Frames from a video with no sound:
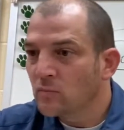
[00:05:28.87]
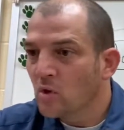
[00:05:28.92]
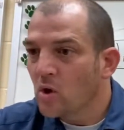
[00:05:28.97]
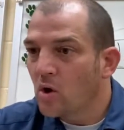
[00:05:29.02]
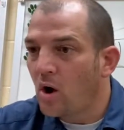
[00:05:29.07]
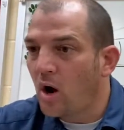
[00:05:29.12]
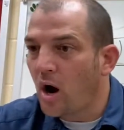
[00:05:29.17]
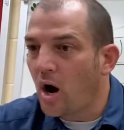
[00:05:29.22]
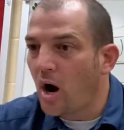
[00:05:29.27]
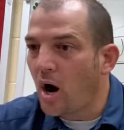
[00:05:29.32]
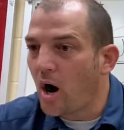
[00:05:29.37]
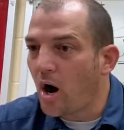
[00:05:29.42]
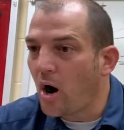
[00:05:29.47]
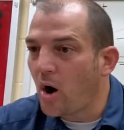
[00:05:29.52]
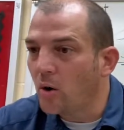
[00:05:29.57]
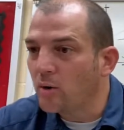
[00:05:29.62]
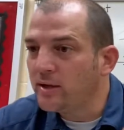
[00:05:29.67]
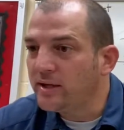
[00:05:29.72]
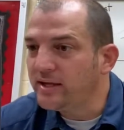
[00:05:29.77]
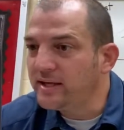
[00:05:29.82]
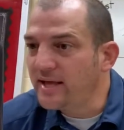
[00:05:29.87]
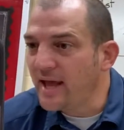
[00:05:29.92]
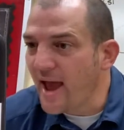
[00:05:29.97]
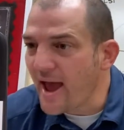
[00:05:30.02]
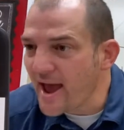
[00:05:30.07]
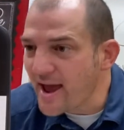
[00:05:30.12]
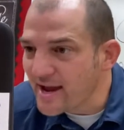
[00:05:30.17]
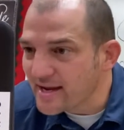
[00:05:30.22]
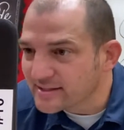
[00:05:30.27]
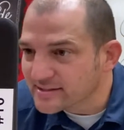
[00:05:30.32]
Oh,
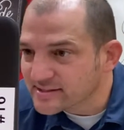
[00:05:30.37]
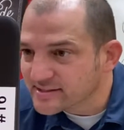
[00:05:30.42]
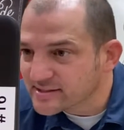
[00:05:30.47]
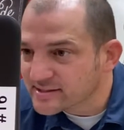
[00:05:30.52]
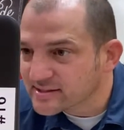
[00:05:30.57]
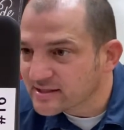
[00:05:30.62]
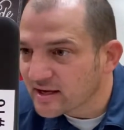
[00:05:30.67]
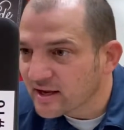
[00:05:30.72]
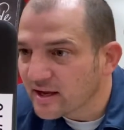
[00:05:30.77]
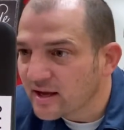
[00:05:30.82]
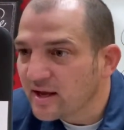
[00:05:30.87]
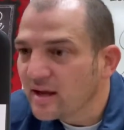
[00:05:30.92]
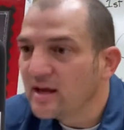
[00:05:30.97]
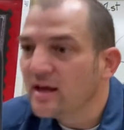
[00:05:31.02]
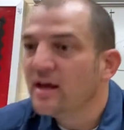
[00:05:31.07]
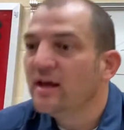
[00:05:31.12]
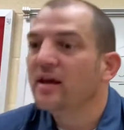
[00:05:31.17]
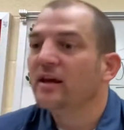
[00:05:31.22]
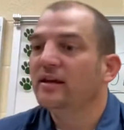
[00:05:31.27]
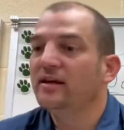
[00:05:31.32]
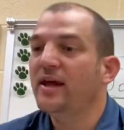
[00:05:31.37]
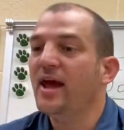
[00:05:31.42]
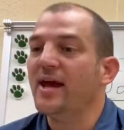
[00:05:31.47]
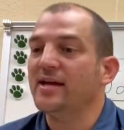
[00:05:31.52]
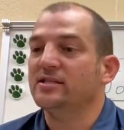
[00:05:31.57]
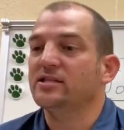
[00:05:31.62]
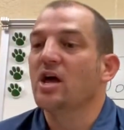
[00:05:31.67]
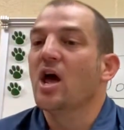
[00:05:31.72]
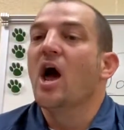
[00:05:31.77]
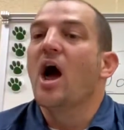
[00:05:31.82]
yes.
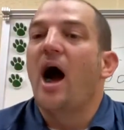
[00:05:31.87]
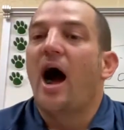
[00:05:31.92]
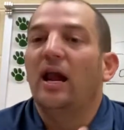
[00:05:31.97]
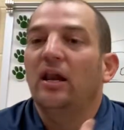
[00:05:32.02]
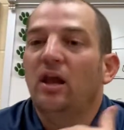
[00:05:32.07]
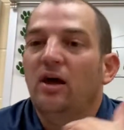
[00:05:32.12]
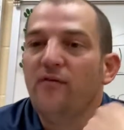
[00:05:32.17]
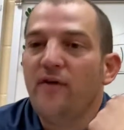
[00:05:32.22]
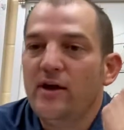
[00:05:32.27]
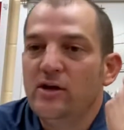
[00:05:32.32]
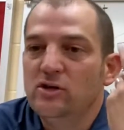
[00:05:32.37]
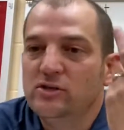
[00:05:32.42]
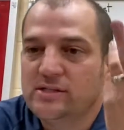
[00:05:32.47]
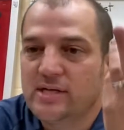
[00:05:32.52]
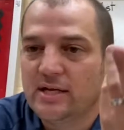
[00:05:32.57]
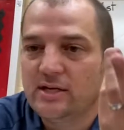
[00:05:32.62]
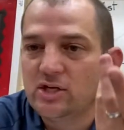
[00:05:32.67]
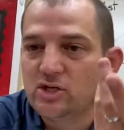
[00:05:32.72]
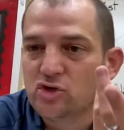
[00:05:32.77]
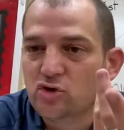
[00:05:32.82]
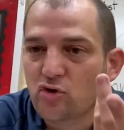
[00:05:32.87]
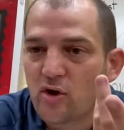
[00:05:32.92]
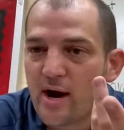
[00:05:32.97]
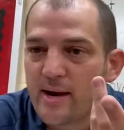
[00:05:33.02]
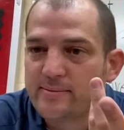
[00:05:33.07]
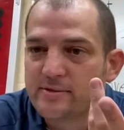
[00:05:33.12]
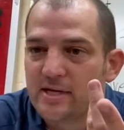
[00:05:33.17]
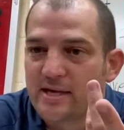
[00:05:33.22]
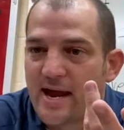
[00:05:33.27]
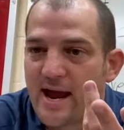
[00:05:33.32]
Yes. I love how you said
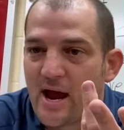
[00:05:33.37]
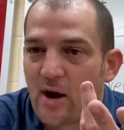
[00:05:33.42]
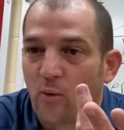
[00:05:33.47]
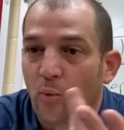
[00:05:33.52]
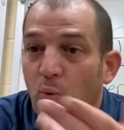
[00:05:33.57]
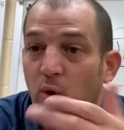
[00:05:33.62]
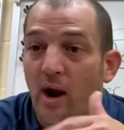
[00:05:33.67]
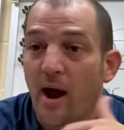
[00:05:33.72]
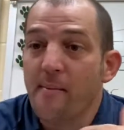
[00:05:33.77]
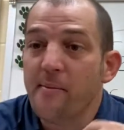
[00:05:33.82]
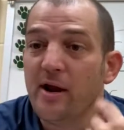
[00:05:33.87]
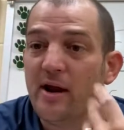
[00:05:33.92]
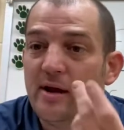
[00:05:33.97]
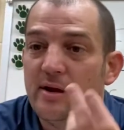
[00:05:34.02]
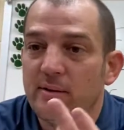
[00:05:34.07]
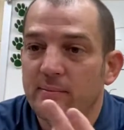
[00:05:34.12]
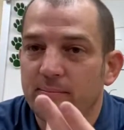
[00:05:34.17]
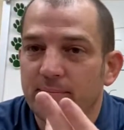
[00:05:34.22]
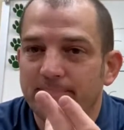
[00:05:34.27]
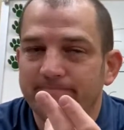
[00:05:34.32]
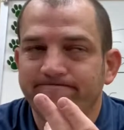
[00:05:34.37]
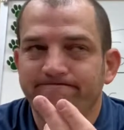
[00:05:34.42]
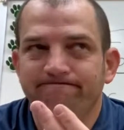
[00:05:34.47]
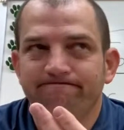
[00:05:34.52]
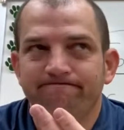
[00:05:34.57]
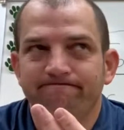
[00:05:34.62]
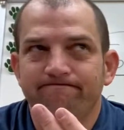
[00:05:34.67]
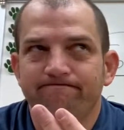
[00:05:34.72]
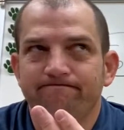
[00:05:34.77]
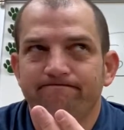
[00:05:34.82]
describes a noun. What I'm going to
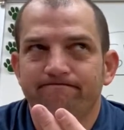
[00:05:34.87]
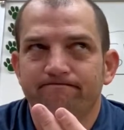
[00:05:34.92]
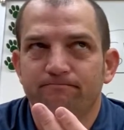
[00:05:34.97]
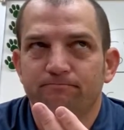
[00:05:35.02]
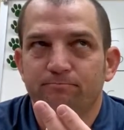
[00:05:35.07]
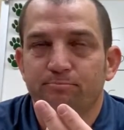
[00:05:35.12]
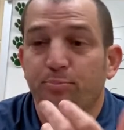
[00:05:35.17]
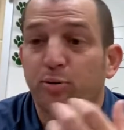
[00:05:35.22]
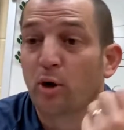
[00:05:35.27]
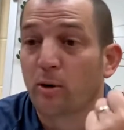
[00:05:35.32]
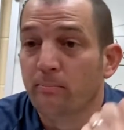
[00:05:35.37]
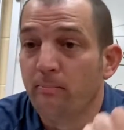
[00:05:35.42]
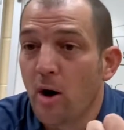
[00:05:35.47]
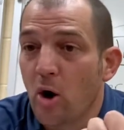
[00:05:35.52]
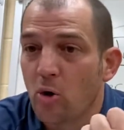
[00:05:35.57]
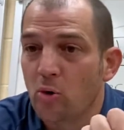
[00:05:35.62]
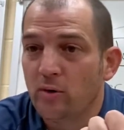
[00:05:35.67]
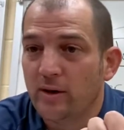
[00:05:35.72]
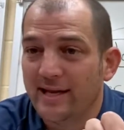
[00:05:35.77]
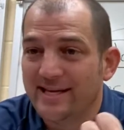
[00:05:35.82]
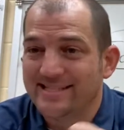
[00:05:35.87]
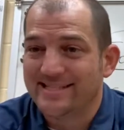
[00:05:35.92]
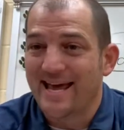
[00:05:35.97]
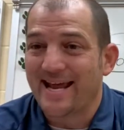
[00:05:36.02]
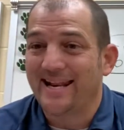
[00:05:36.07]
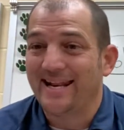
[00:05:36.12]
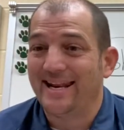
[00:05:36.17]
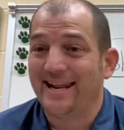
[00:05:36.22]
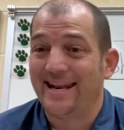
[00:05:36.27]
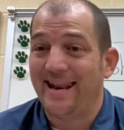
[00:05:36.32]
promote is
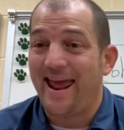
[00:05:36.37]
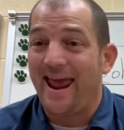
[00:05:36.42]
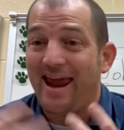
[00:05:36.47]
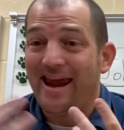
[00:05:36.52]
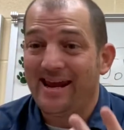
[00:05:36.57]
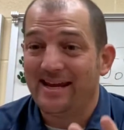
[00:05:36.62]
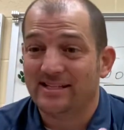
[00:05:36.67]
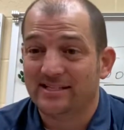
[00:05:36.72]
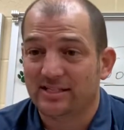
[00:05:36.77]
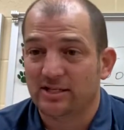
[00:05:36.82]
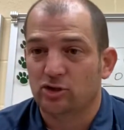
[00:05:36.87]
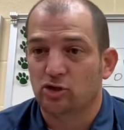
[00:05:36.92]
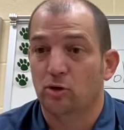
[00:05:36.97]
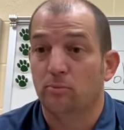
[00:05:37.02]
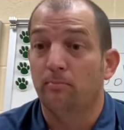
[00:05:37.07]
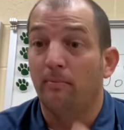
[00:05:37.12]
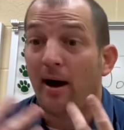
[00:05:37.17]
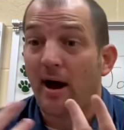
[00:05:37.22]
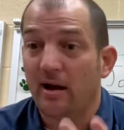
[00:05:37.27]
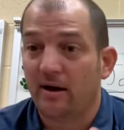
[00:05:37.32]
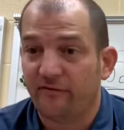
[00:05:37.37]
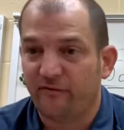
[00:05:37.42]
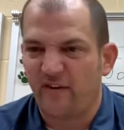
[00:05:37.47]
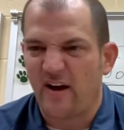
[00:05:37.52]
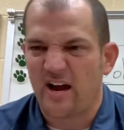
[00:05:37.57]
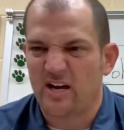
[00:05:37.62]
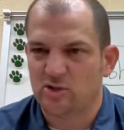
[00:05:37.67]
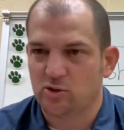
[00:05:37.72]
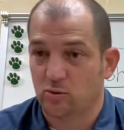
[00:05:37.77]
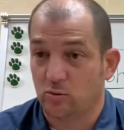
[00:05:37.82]
that it enhances or
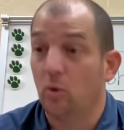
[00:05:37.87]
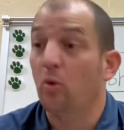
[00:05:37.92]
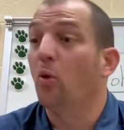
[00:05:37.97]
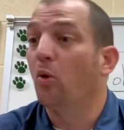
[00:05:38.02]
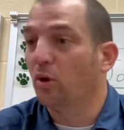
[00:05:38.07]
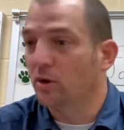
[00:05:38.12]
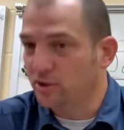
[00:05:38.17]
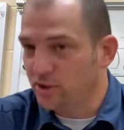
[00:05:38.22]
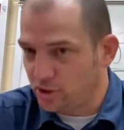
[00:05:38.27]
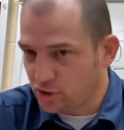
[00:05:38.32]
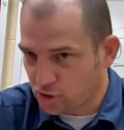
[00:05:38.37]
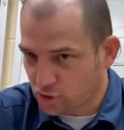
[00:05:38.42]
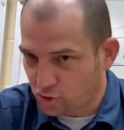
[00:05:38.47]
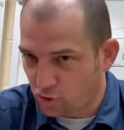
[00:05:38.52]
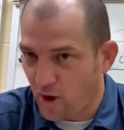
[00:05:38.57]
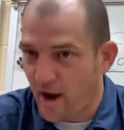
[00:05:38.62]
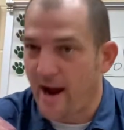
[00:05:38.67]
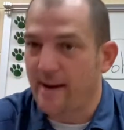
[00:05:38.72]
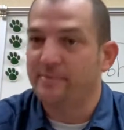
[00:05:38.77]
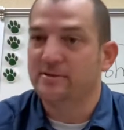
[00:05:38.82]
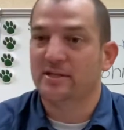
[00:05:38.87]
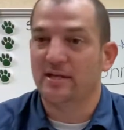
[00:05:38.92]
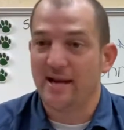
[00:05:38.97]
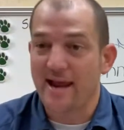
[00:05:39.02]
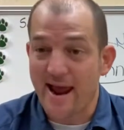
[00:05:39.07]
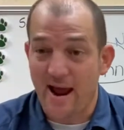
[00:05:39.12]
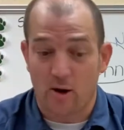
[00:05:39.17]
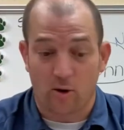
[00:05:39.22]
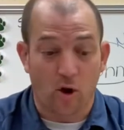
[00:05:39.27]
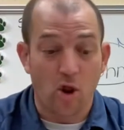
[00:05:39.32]
modifies or describes the
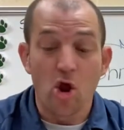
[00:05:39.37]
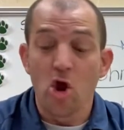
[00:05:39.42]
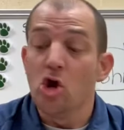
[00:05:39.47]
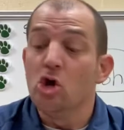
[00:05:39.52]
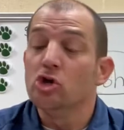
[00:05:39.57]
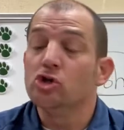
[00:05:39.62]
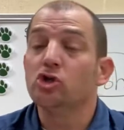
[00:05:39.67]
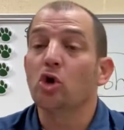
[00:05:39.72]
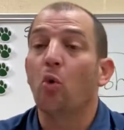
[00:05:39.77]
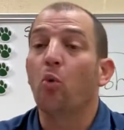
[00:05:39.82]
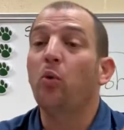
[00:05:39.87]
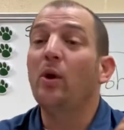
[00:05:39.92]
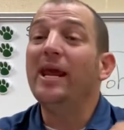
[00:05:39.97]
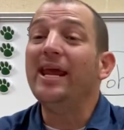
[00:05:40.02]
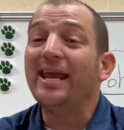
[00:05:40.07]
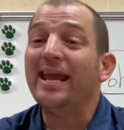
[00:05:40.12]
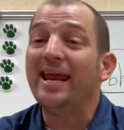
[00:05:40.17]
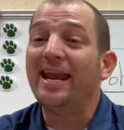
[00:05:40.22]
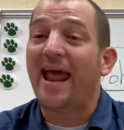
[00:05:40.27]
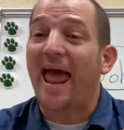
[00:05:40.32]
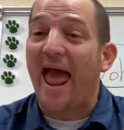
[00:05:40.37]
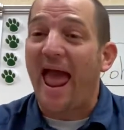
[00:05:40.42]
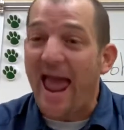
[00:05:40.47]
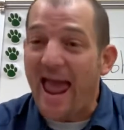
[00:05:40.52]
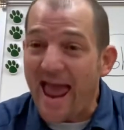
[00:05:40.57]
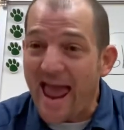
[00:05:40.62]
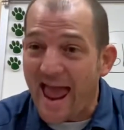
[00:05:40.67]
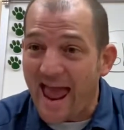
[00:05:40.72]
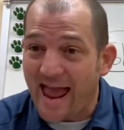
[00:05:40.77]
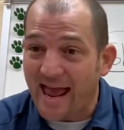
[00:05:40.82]
noun. So we can
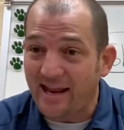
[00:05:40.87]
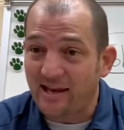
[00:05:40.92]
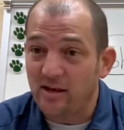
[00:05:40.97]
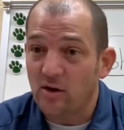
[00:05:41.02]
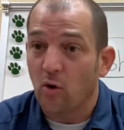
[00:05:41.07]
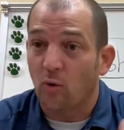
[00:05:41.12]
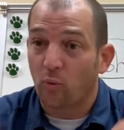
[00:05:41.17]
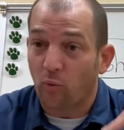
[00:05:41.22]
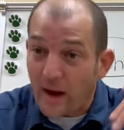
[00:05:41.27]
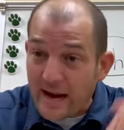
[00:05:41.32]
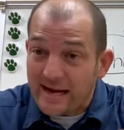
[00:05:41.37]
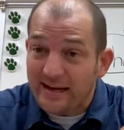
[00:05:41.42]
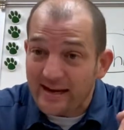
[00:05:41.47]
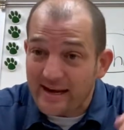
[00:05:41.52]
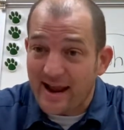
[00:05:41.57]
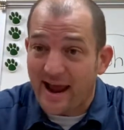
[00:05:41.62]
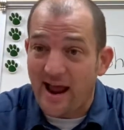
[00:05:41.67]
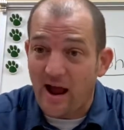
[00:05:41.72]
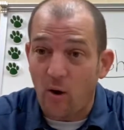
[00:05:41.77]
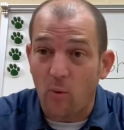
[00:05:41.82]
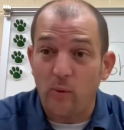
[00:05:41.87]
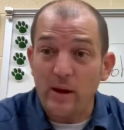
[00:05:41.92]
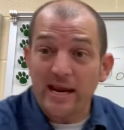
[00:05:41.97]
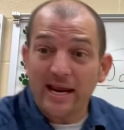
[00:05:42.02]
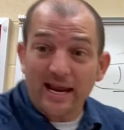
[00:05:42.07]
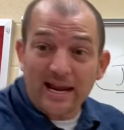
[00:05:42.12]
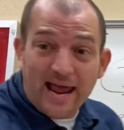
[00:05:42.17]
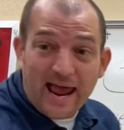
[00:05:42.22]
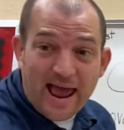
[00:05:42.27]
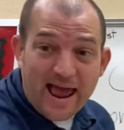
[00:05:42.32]
add, right now, we
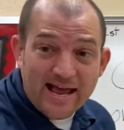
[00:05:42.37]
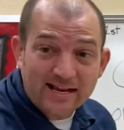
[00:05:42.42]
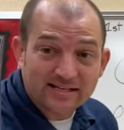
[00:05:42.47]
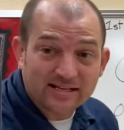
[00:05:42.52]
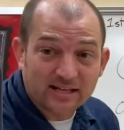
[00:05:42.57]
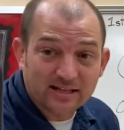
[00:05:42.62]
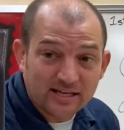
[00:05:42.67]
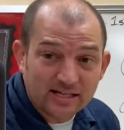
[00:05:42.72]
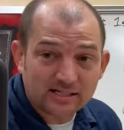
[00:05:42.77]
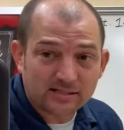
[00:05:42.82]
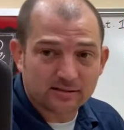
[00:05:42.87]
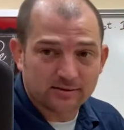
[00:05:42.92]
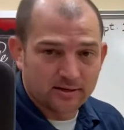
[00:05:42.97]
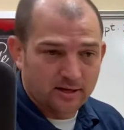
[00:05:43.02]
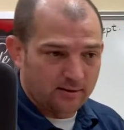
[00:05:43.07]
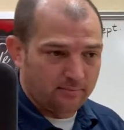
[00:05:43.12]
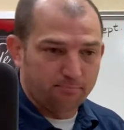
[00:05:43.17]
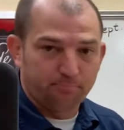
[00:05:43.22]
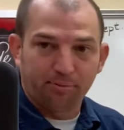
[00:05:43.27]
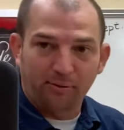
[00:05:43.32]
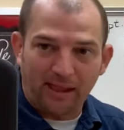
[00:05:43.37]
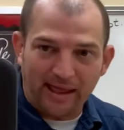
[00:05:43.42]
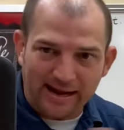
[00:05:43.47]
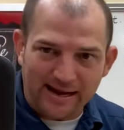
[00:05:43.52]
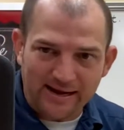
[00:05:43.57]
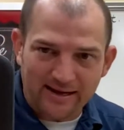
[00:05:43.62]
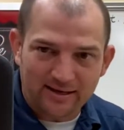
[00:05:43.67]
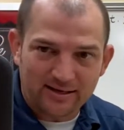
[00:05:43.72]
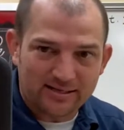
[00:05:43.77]
can add to this bland